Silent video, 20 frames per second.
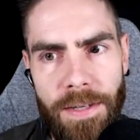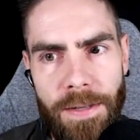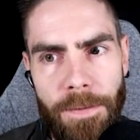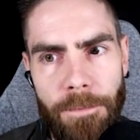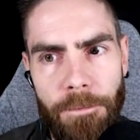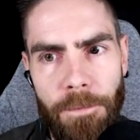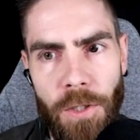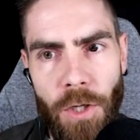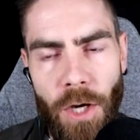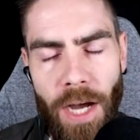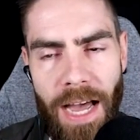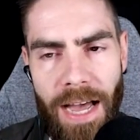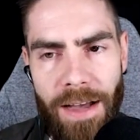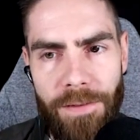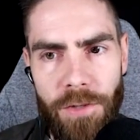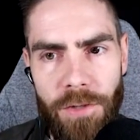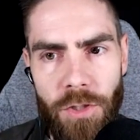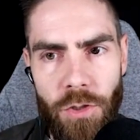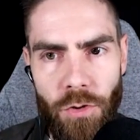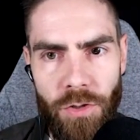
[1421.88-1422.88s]
you
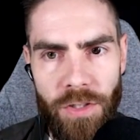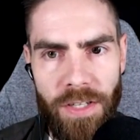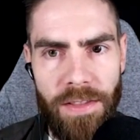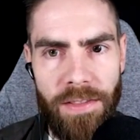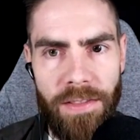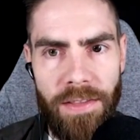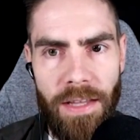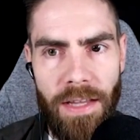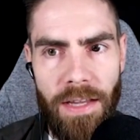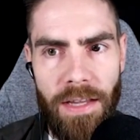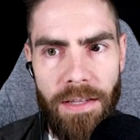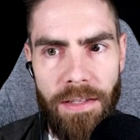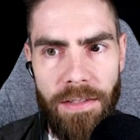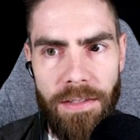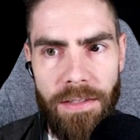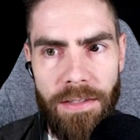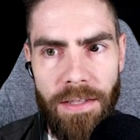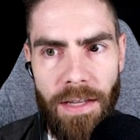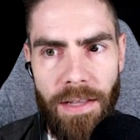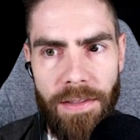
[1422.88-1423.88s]
have certain
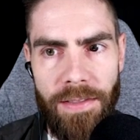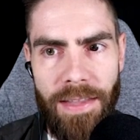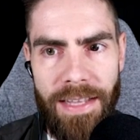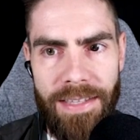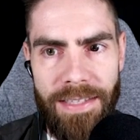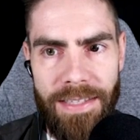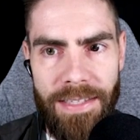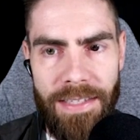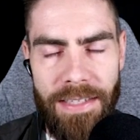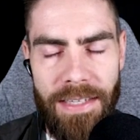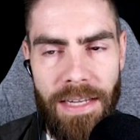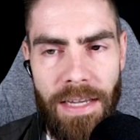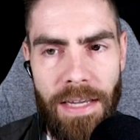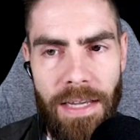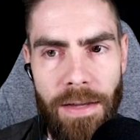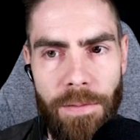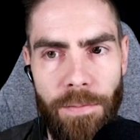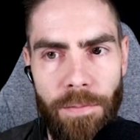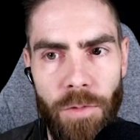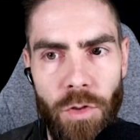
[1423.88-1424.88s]
things that
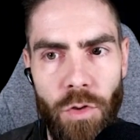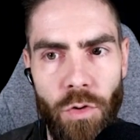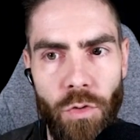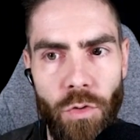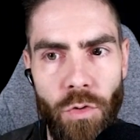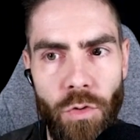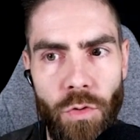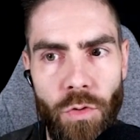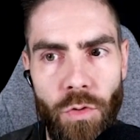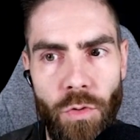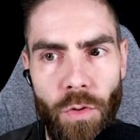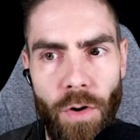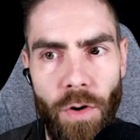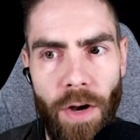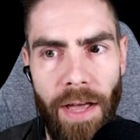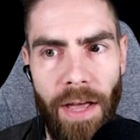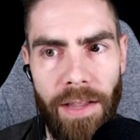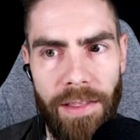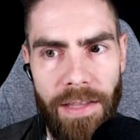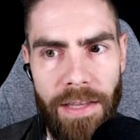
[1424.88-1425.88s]
seem to
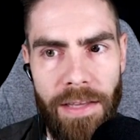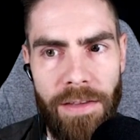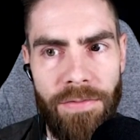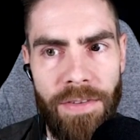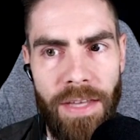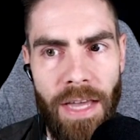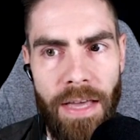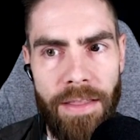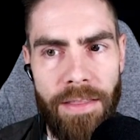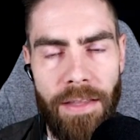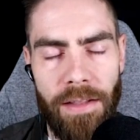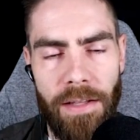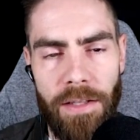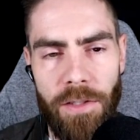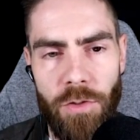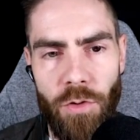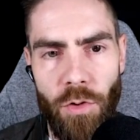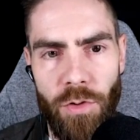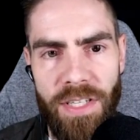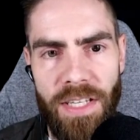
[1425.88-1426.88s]
alleviate
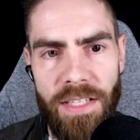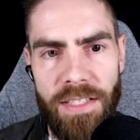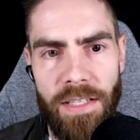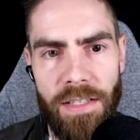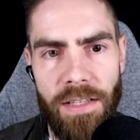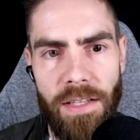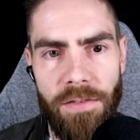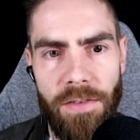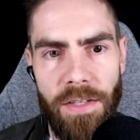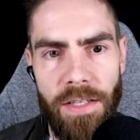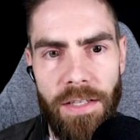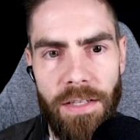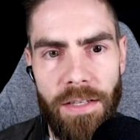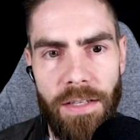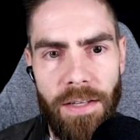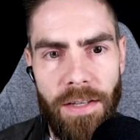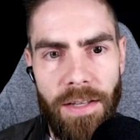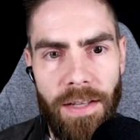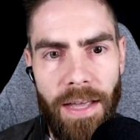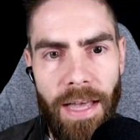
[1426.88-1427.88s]
electrosensitivity.
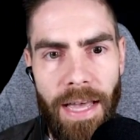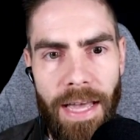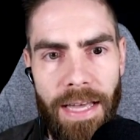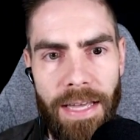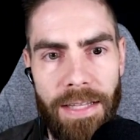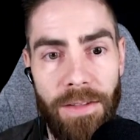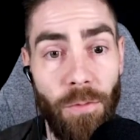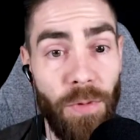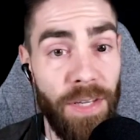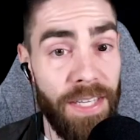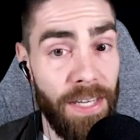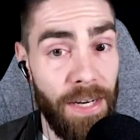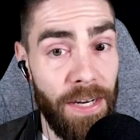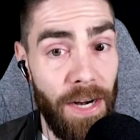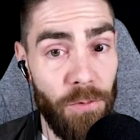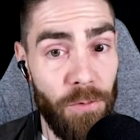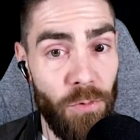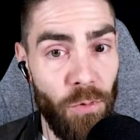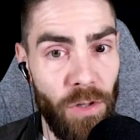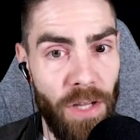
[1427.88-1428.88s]
And we
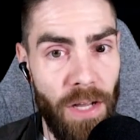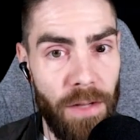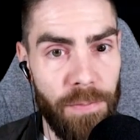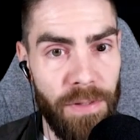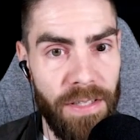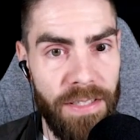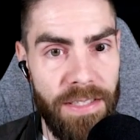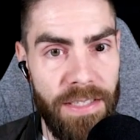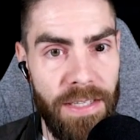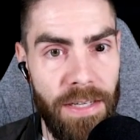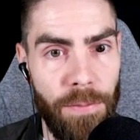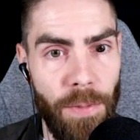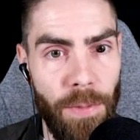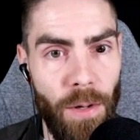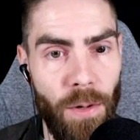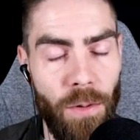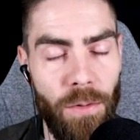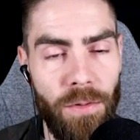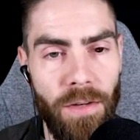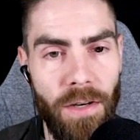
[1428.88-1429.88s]
cannot rule out
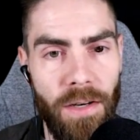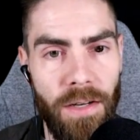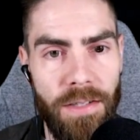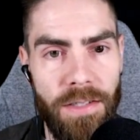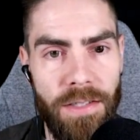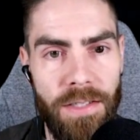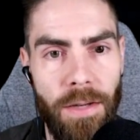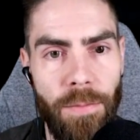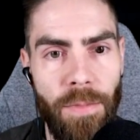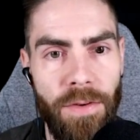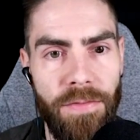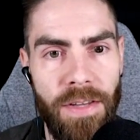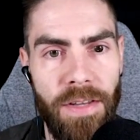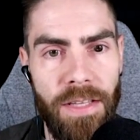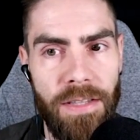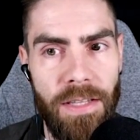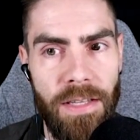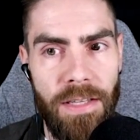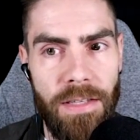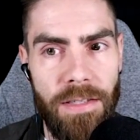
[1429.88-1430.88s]
placebo. Uh, some of
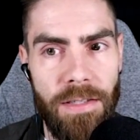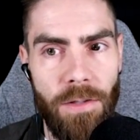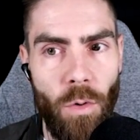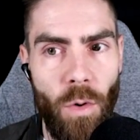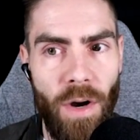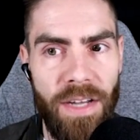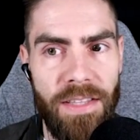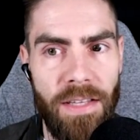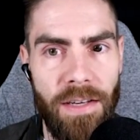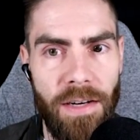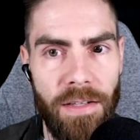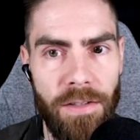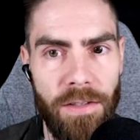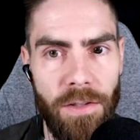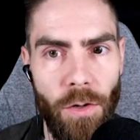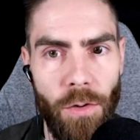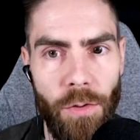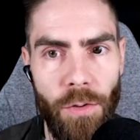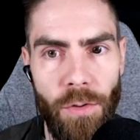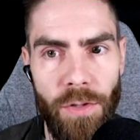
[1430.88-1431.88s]
it is quite
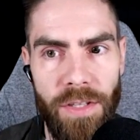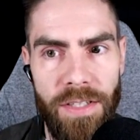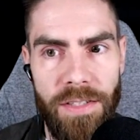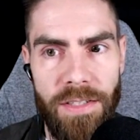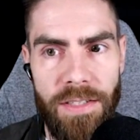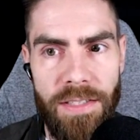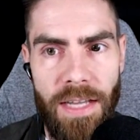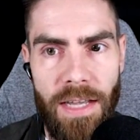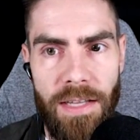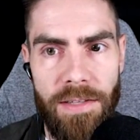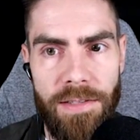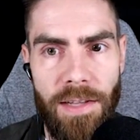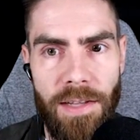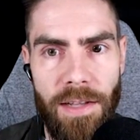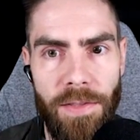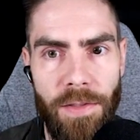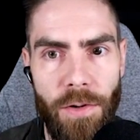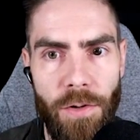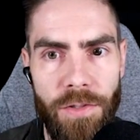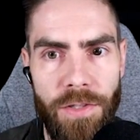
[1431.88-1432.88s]
anecdotal in the sense
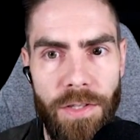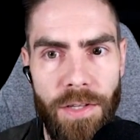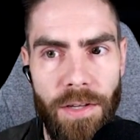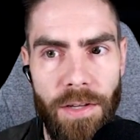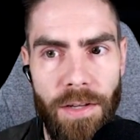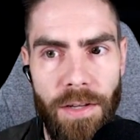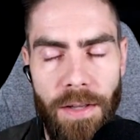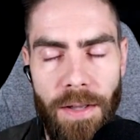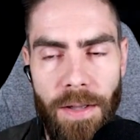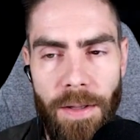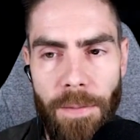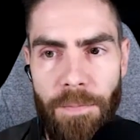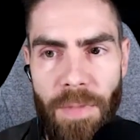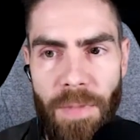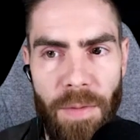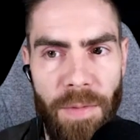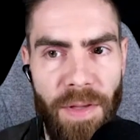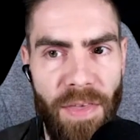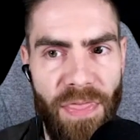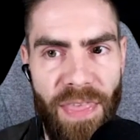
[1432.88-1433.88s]
that there's uh,
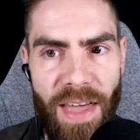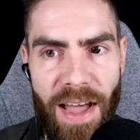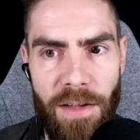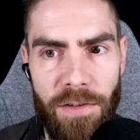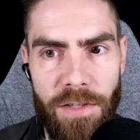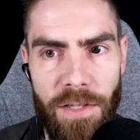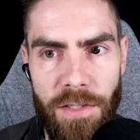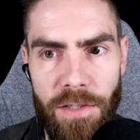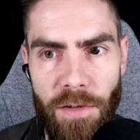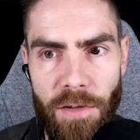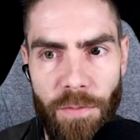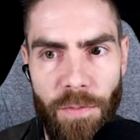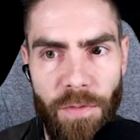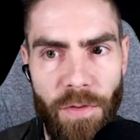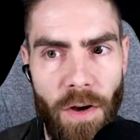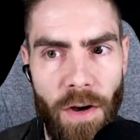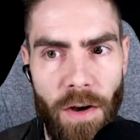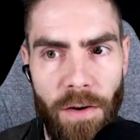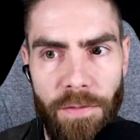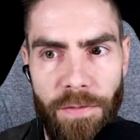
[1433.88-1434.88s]
maybe thousands of,
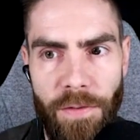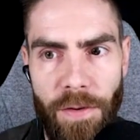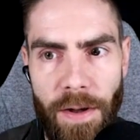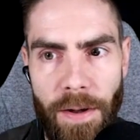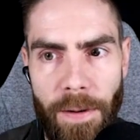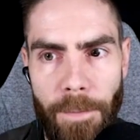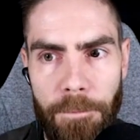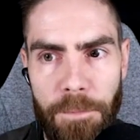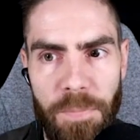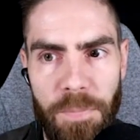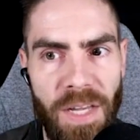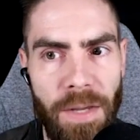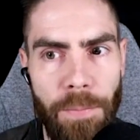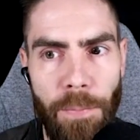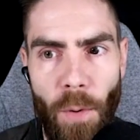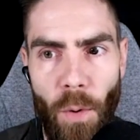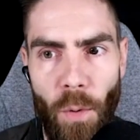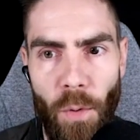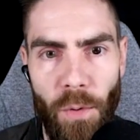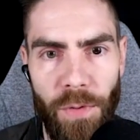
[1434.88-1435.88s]
of uh,
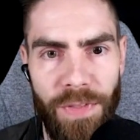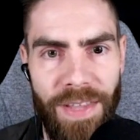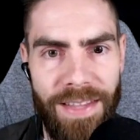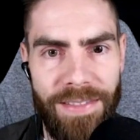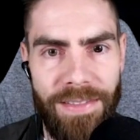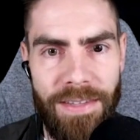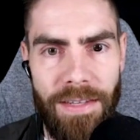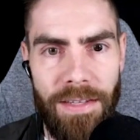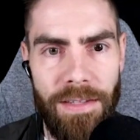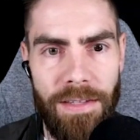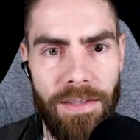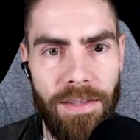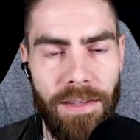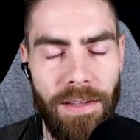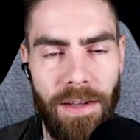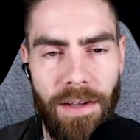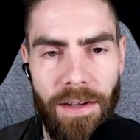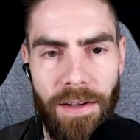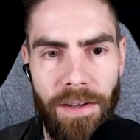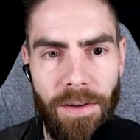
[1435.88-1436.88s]
people that did
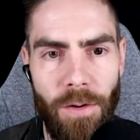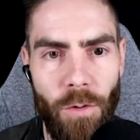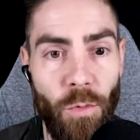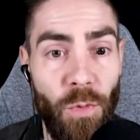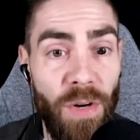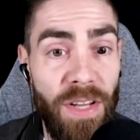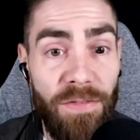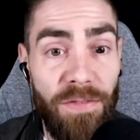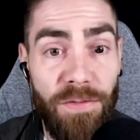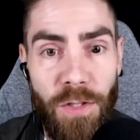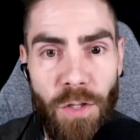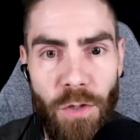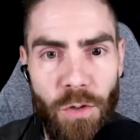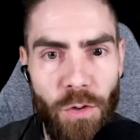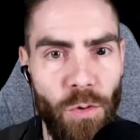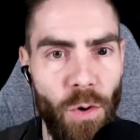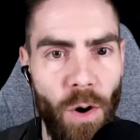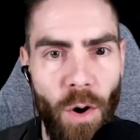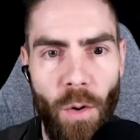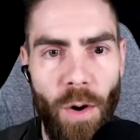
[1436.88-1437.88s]
uh,
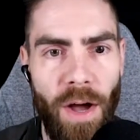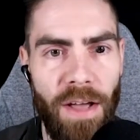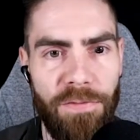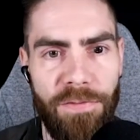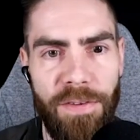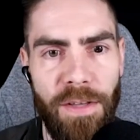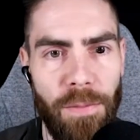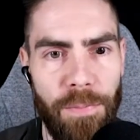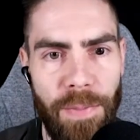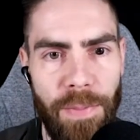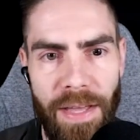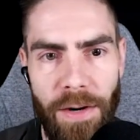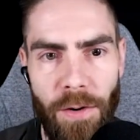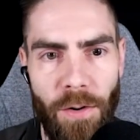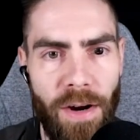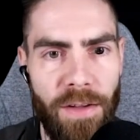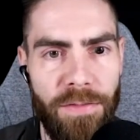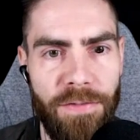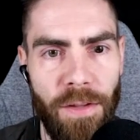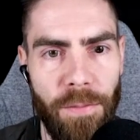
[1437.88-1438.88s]
review, oh, I feel
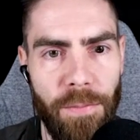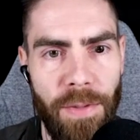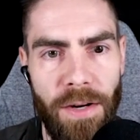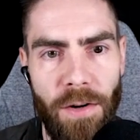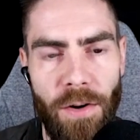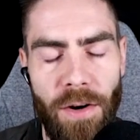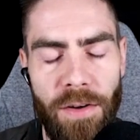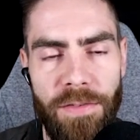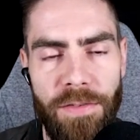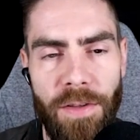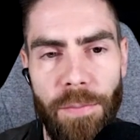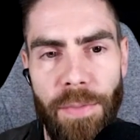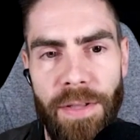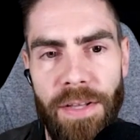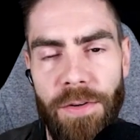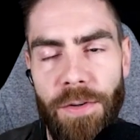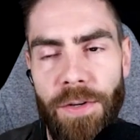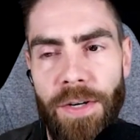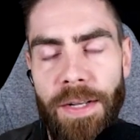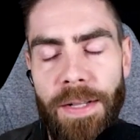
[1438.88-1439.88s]
better, I feel better, I feel
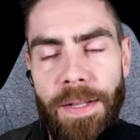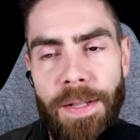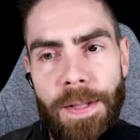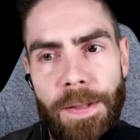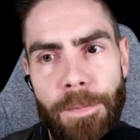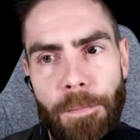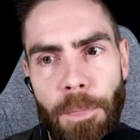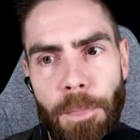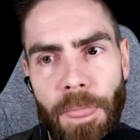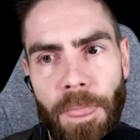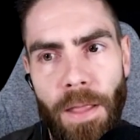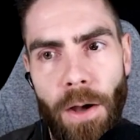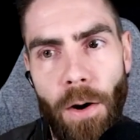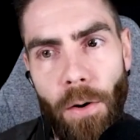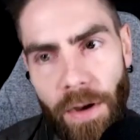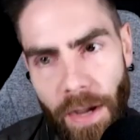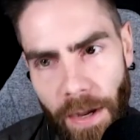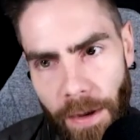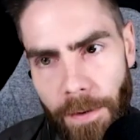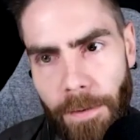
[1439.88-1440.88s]
better.
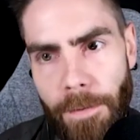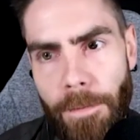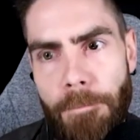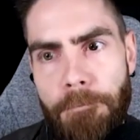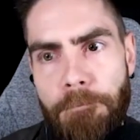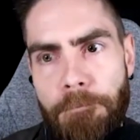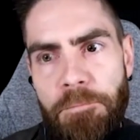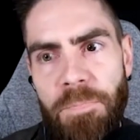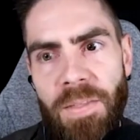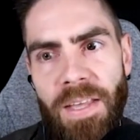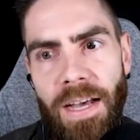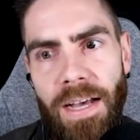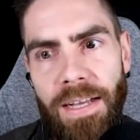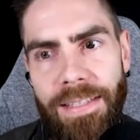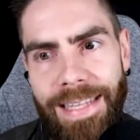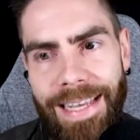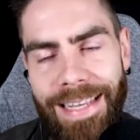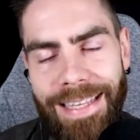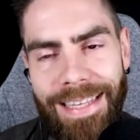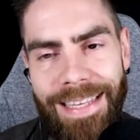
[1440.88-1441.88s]
Okay.
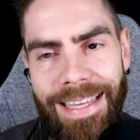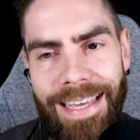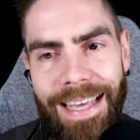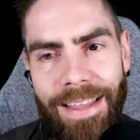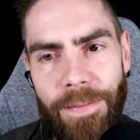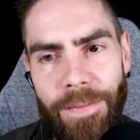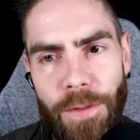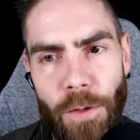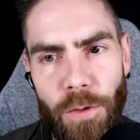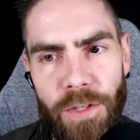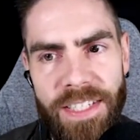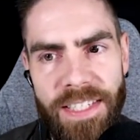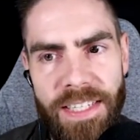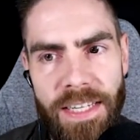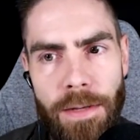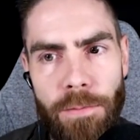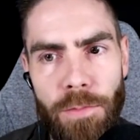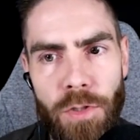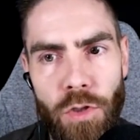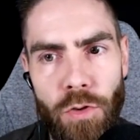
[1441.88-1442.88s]
That, there
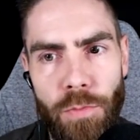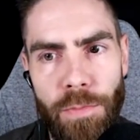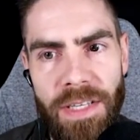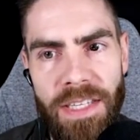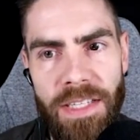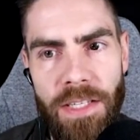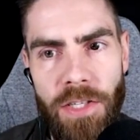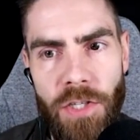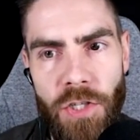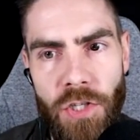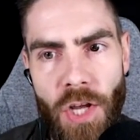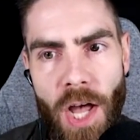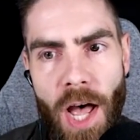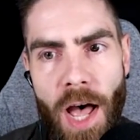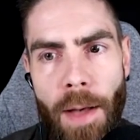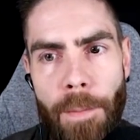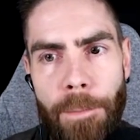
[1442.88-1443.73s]
seems to be some